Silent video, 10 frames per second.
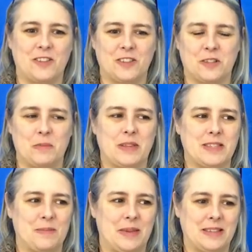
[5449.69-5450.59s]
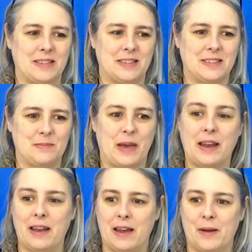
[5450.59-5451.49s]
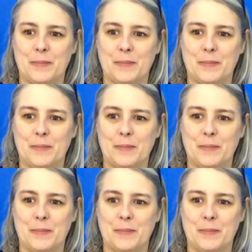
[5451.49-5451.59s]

all the little bits and pieces. But